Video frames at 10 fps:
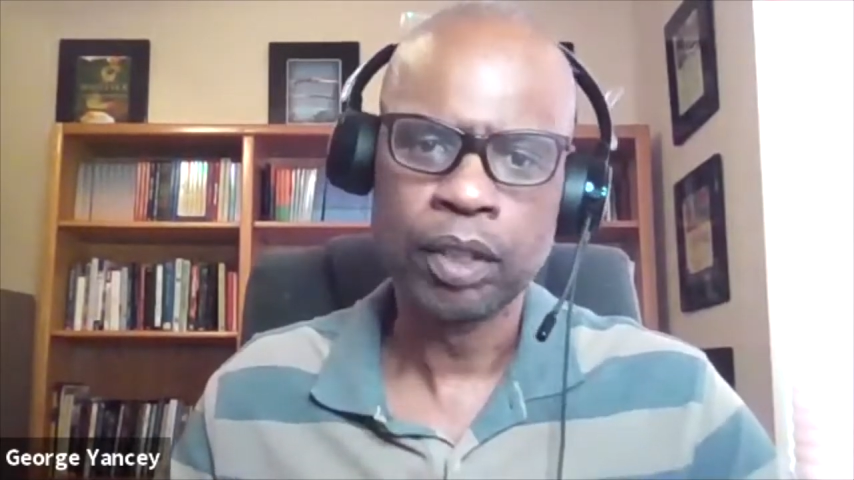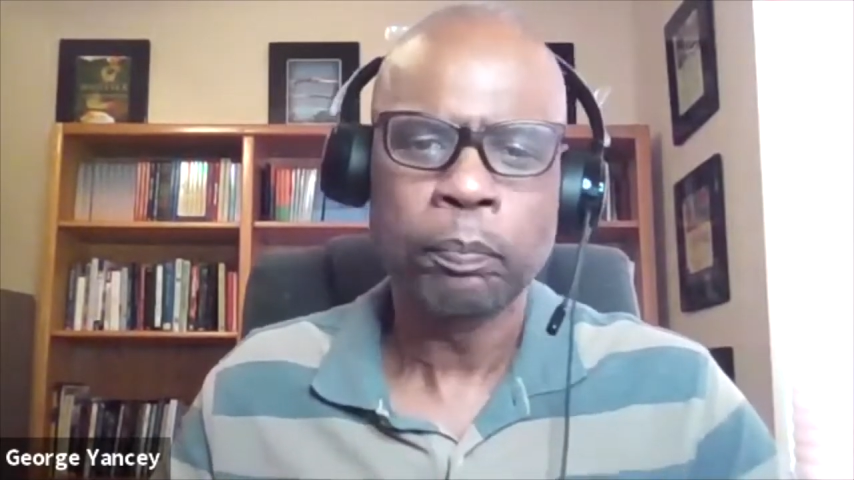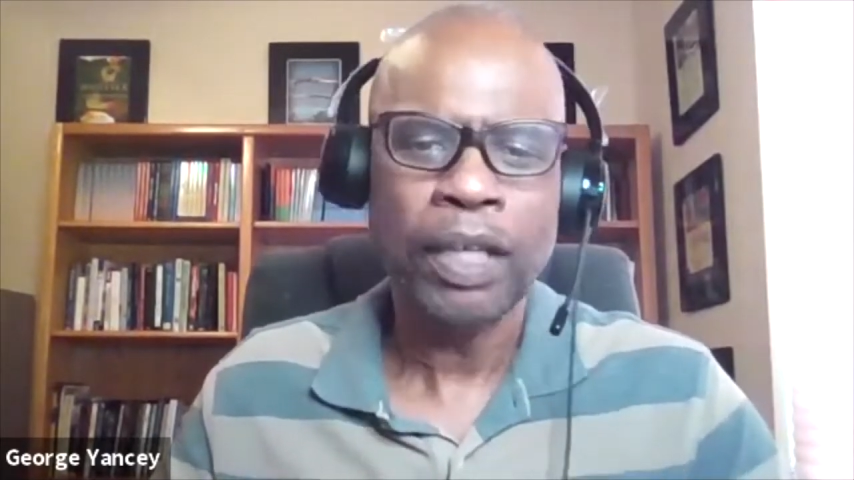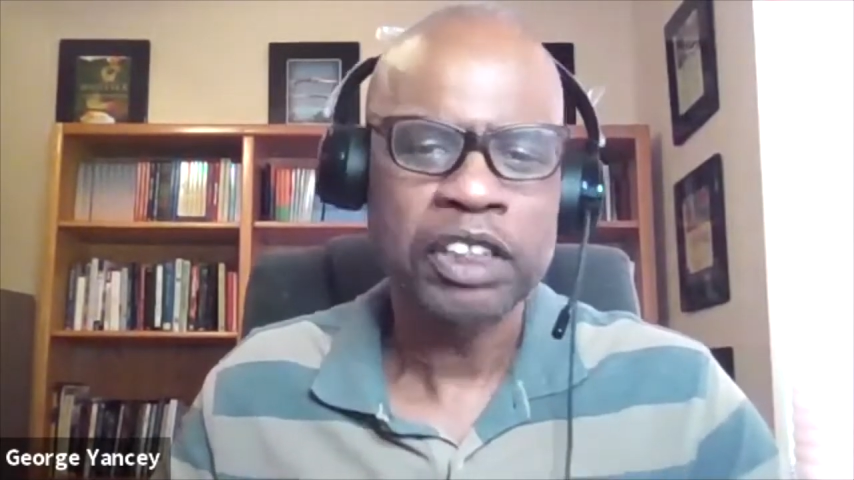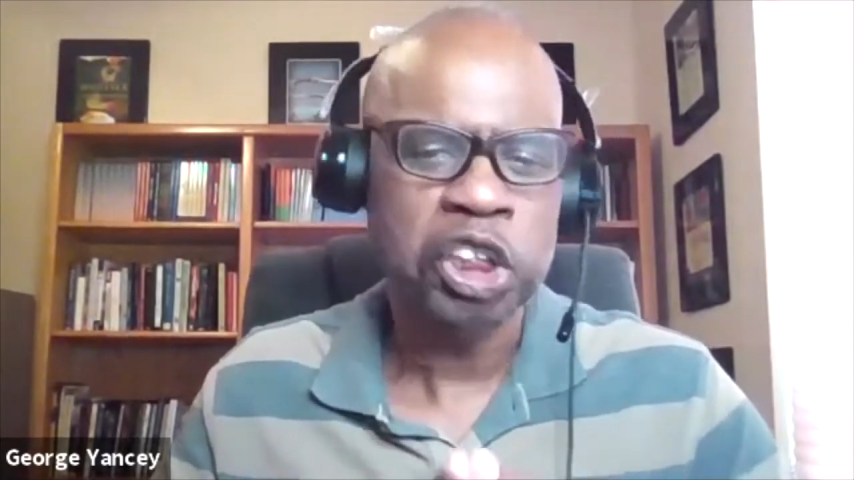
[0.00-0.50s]

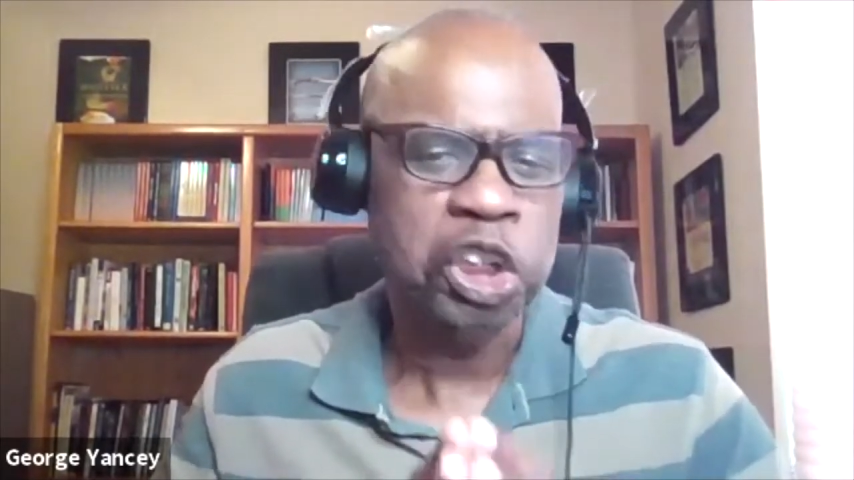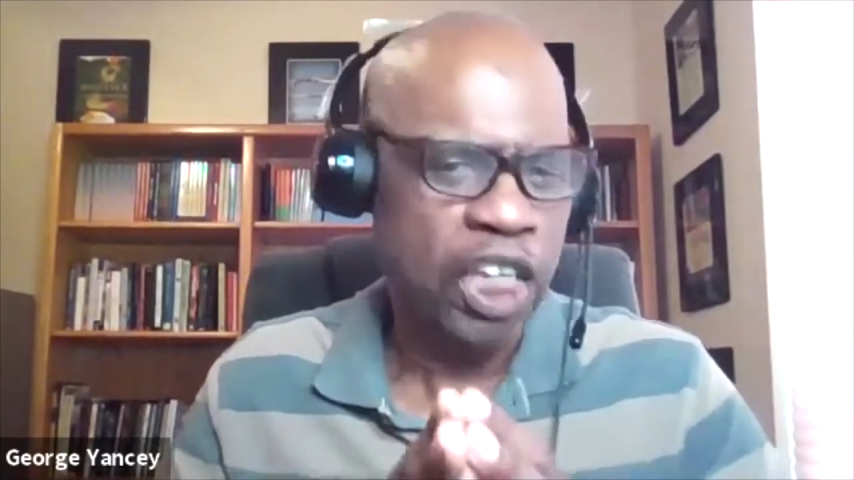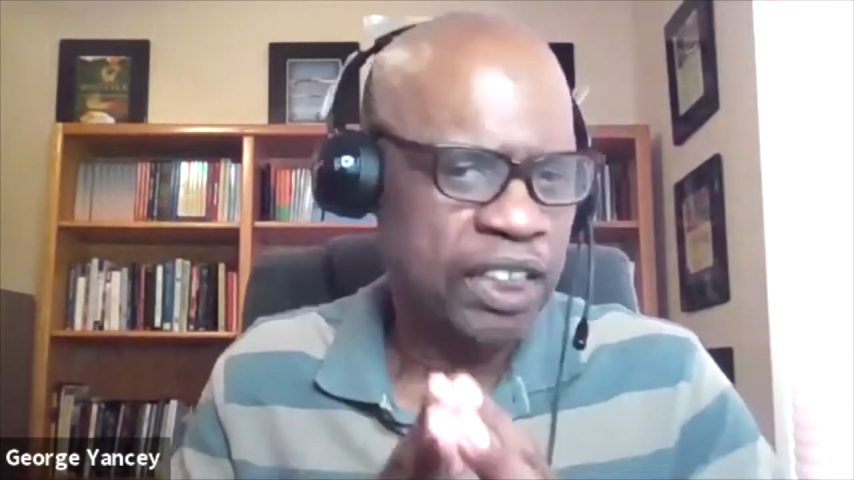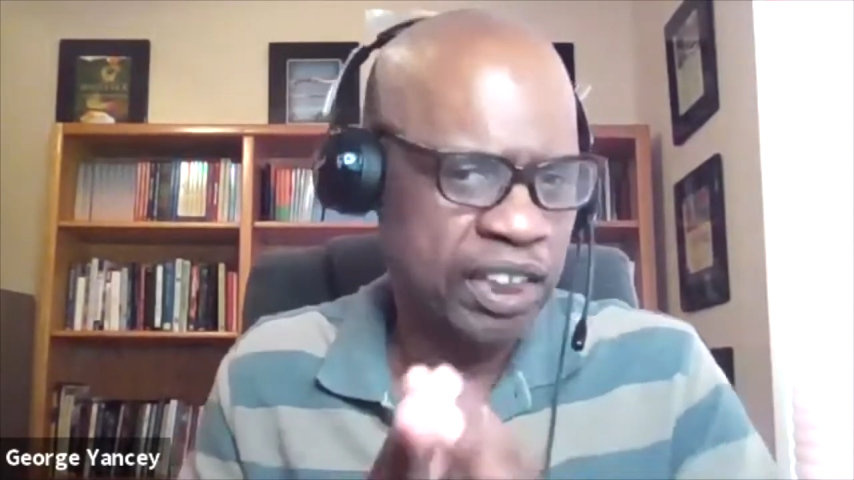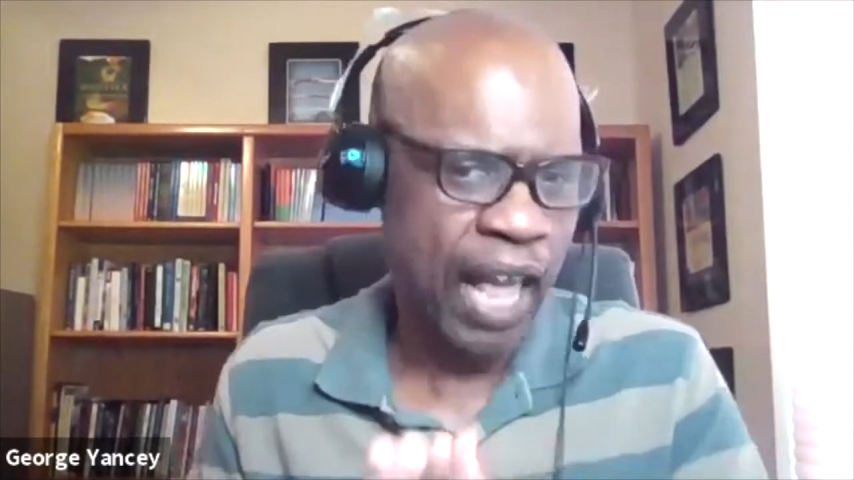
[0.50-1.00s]
But
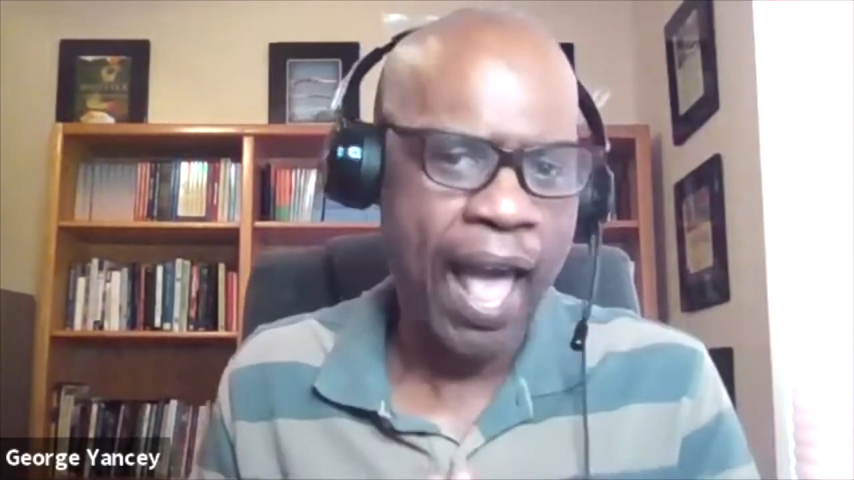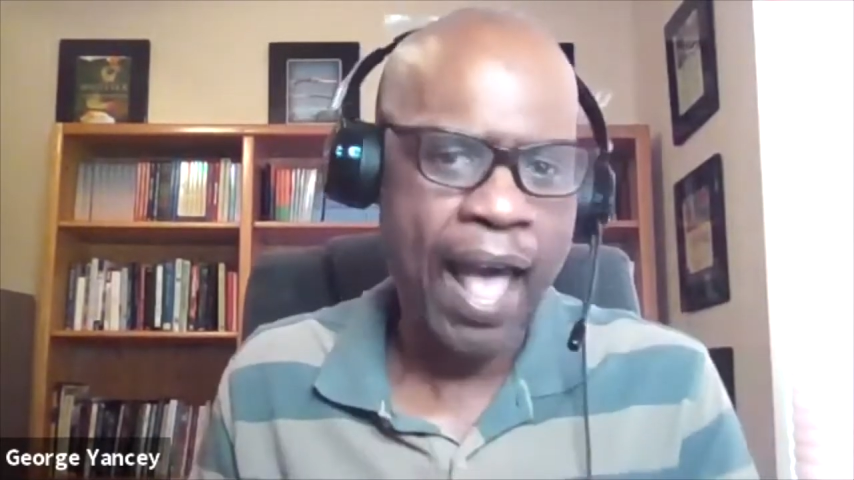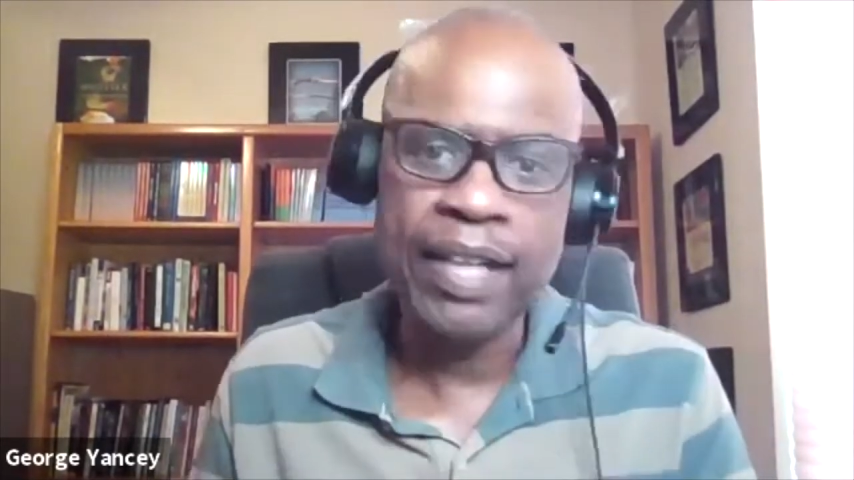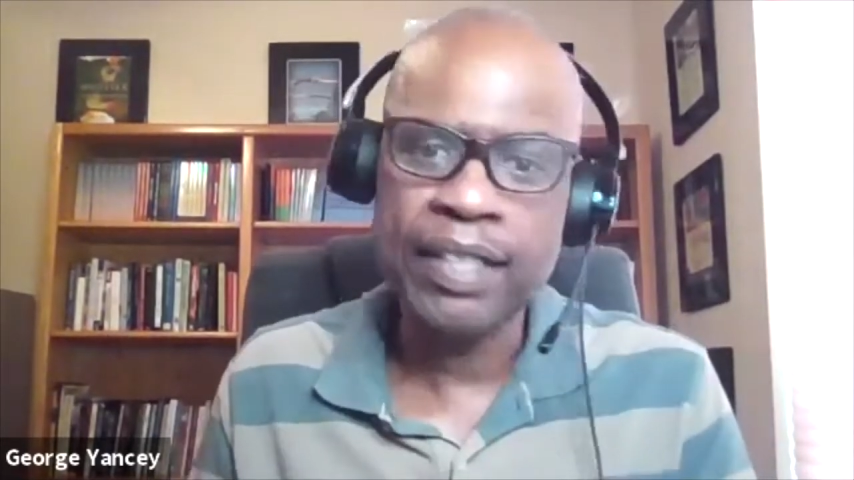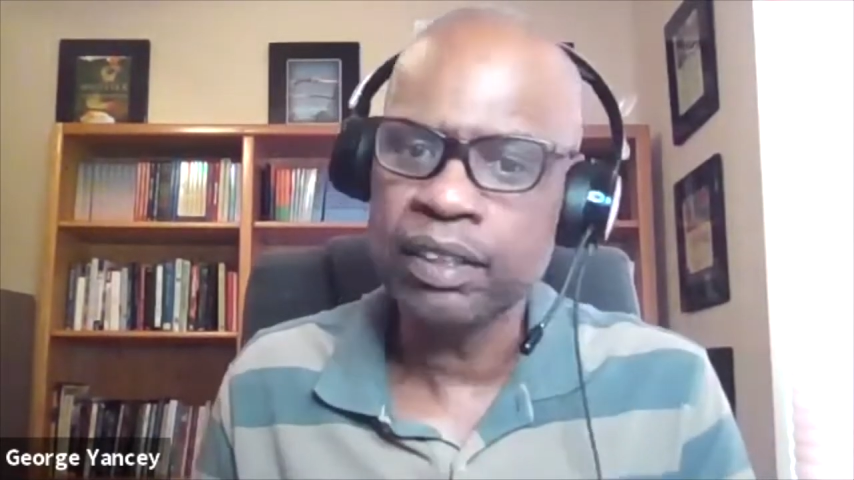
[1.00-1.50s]
just
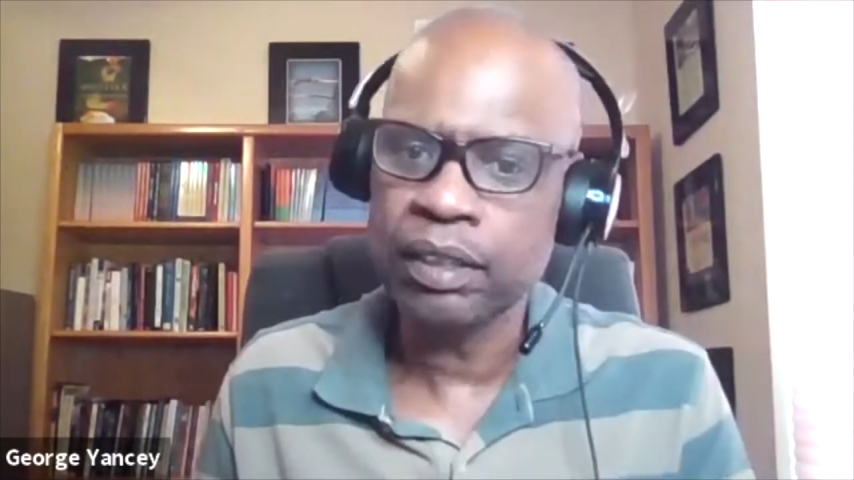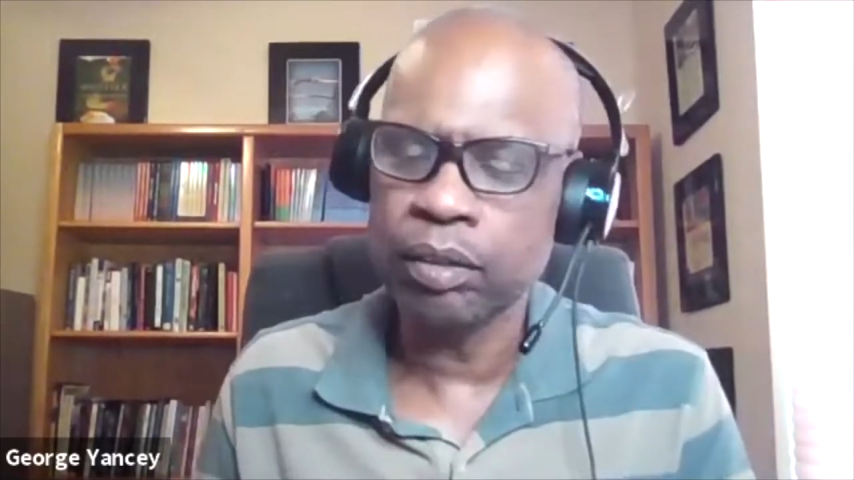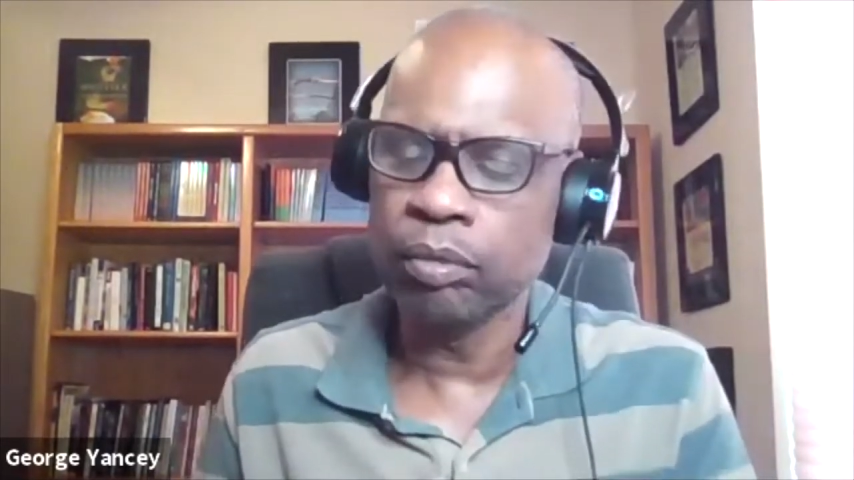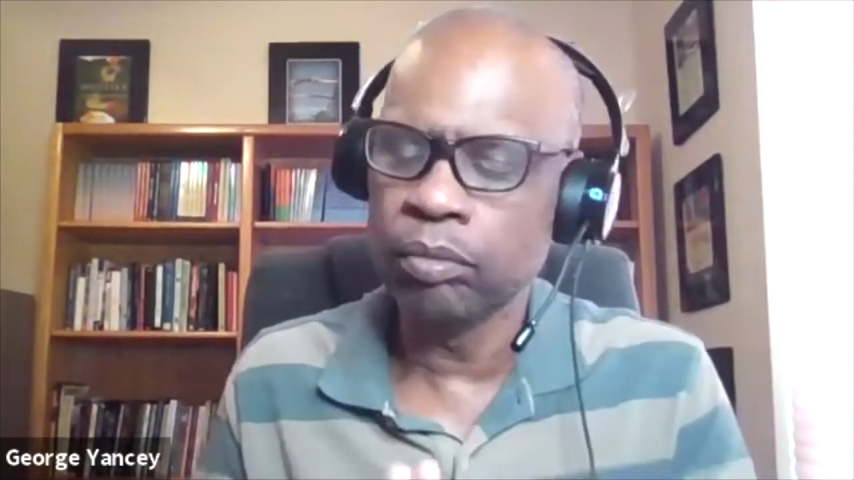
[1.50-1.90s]
as,